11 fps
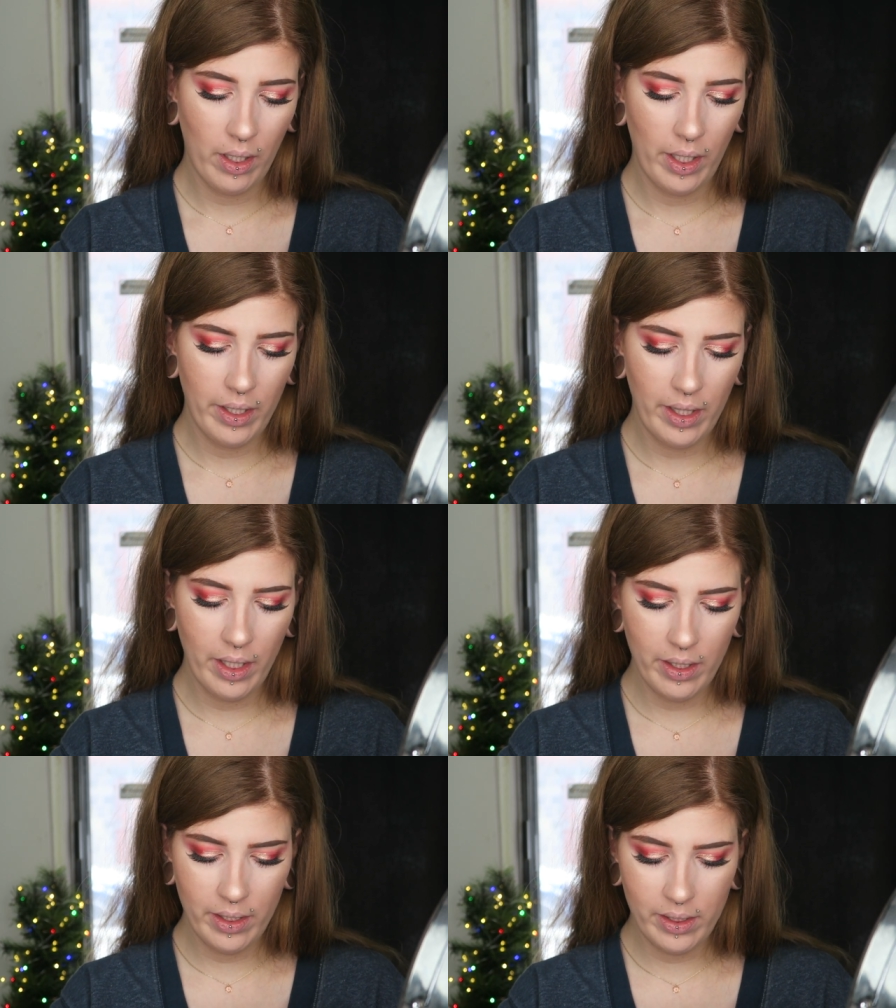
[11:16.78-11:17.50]
I
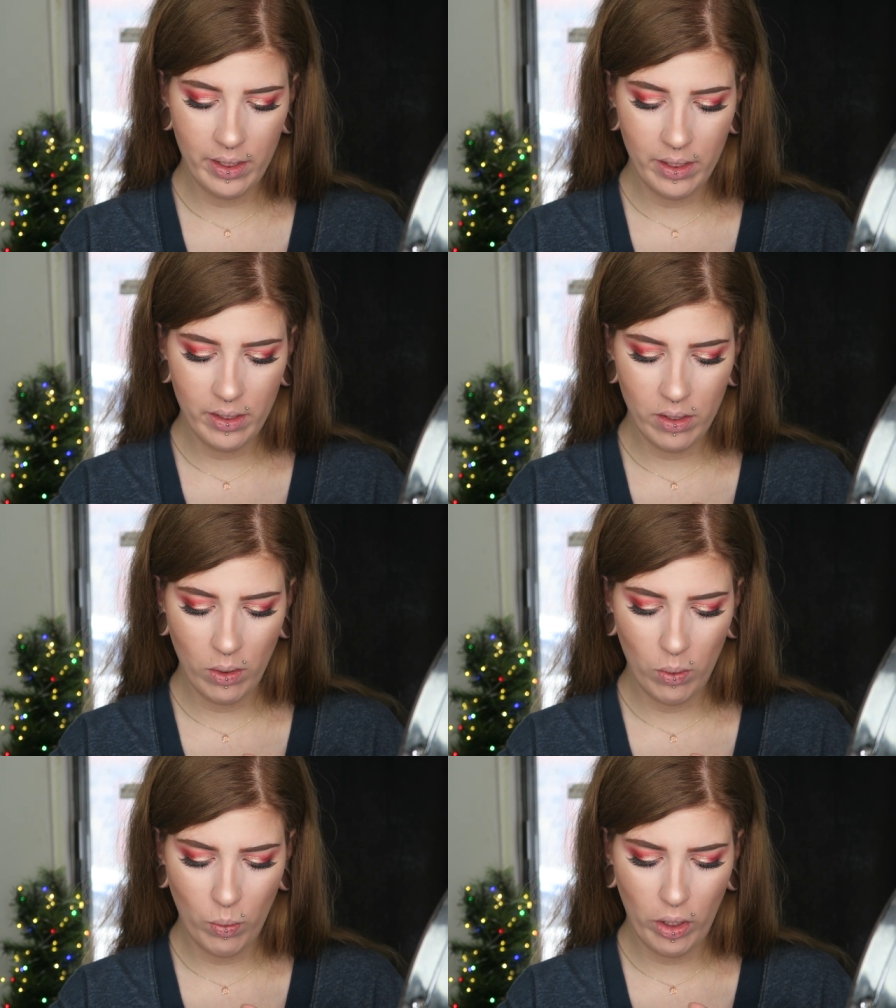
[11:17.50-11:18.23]
think this is,
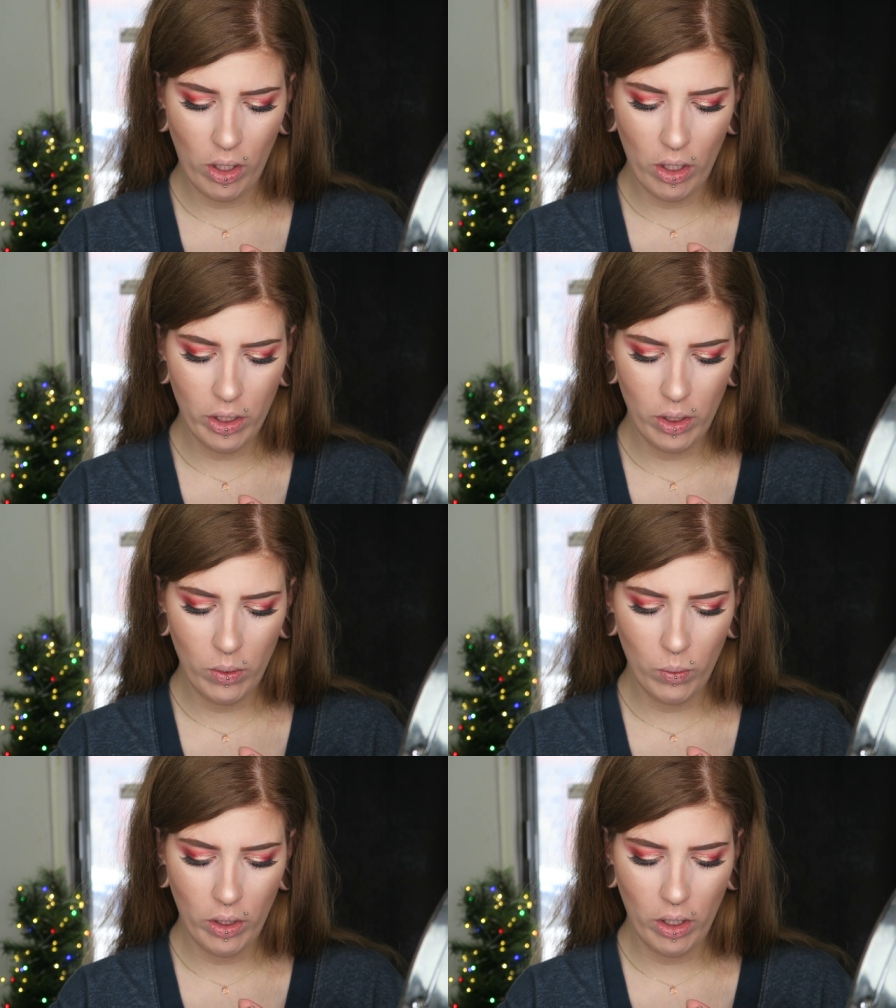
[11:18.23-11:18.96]
oh what are
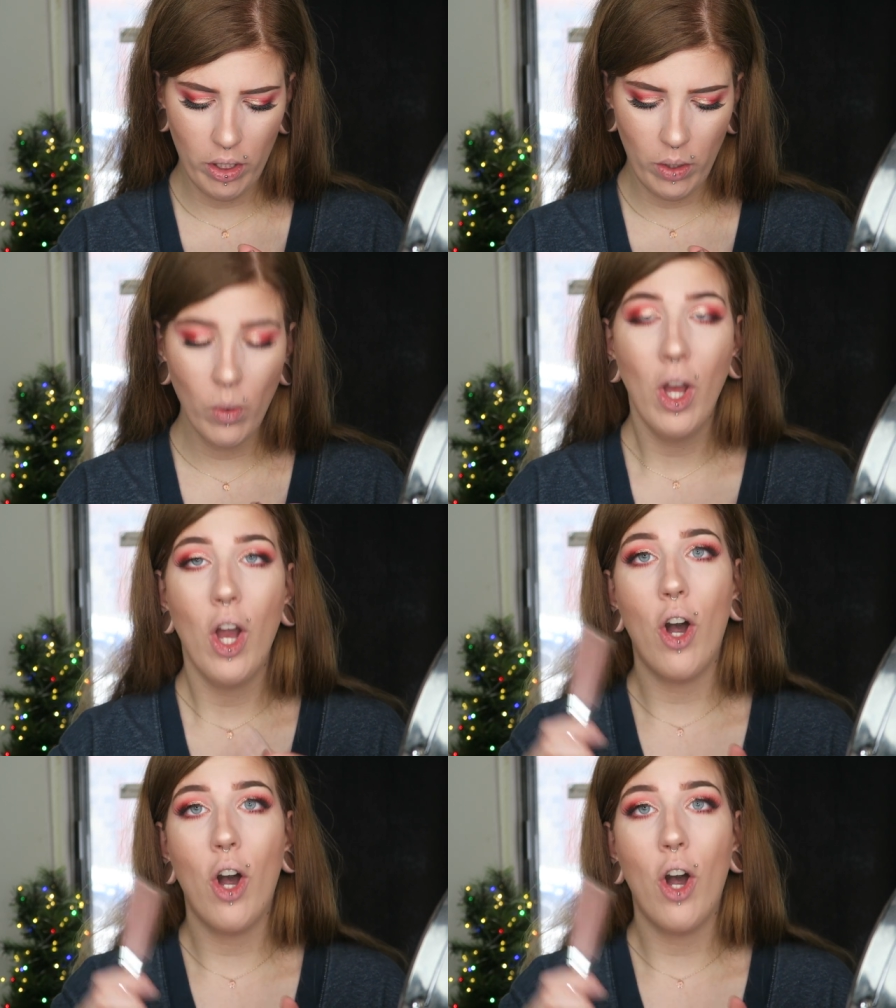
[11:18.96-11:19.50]
you, what are you?